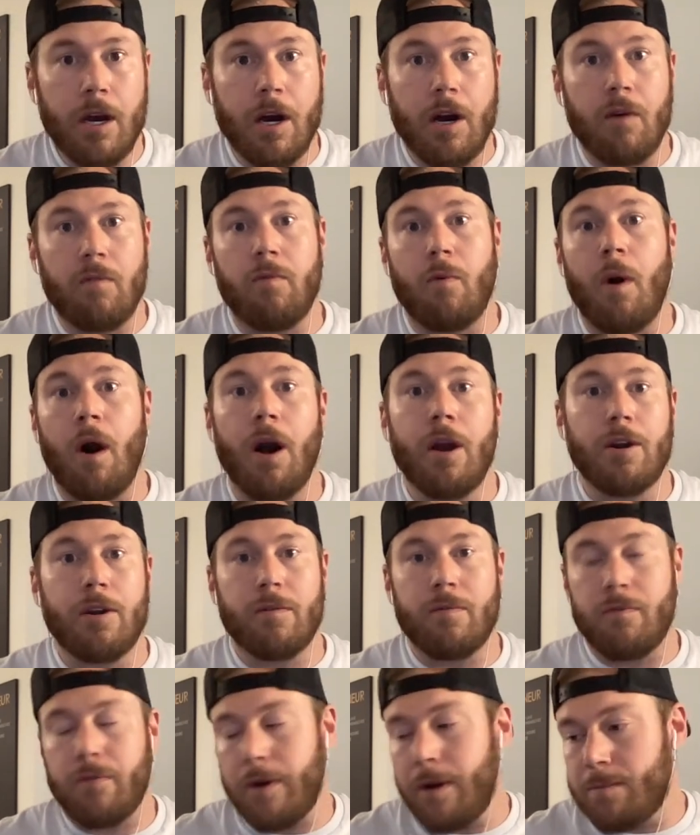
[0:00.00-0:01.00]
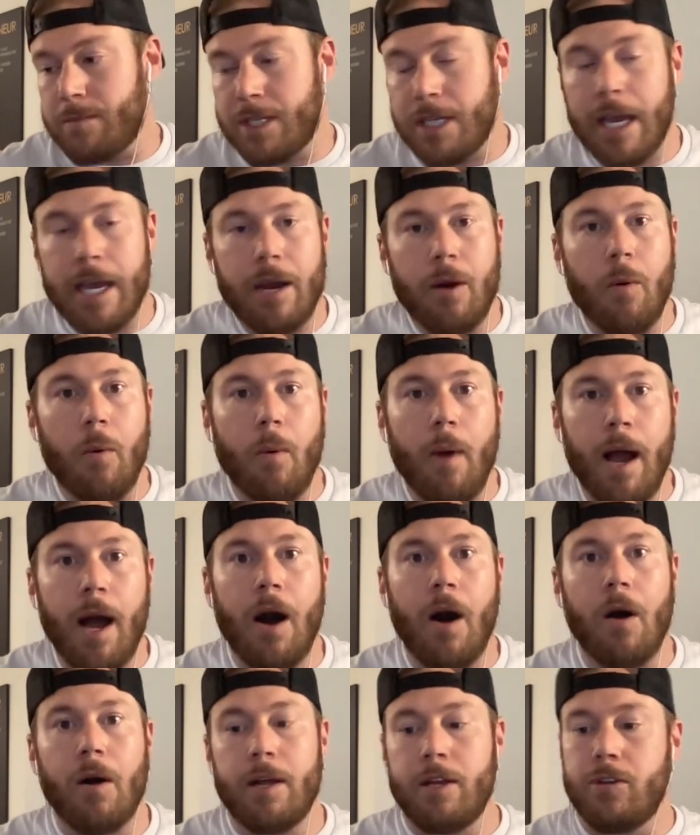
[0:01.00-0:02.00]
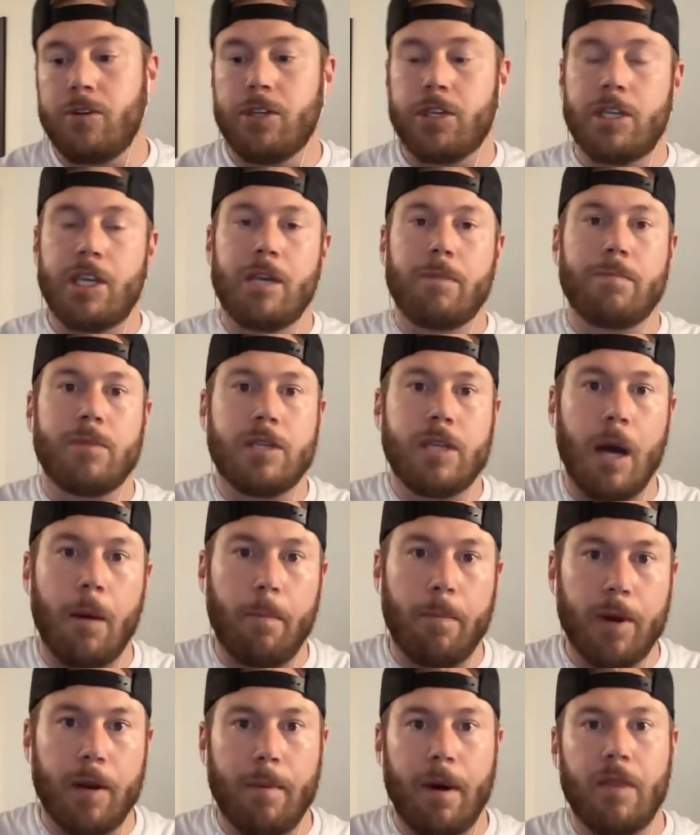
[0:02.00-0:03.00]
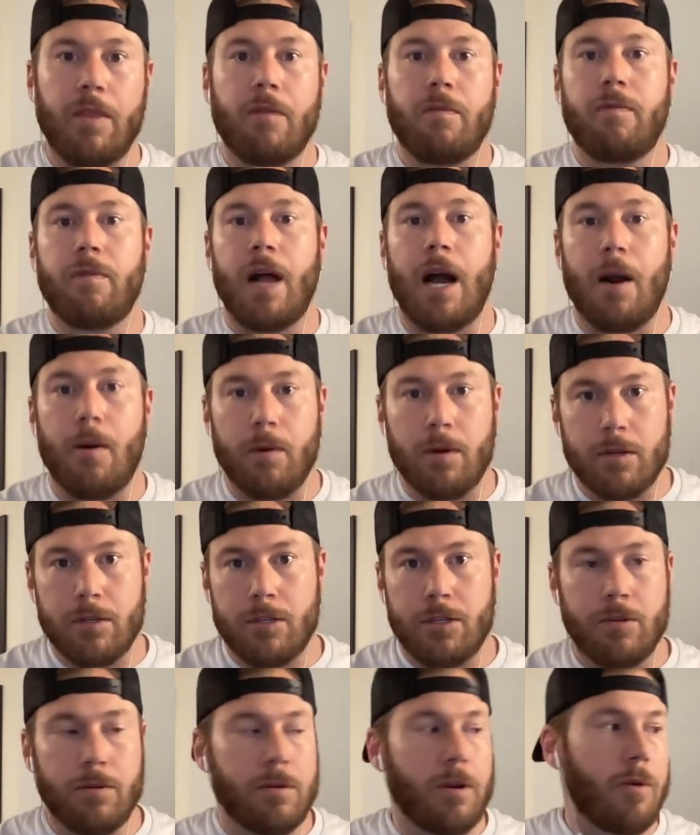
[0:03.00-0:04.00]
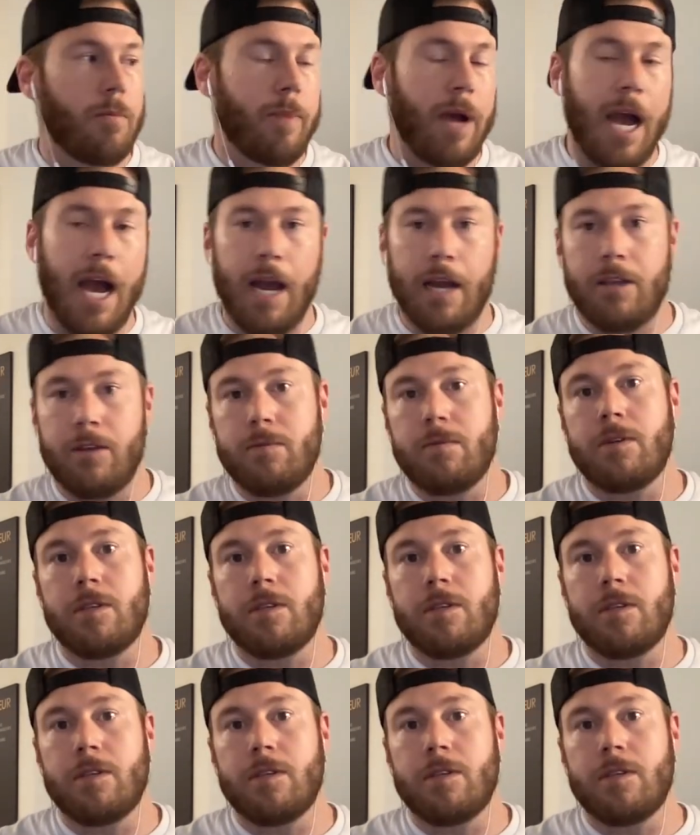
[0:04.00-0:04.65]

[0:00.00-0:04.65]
of water from, say, a well, and you just keep dumping them on the flowers. You go back, you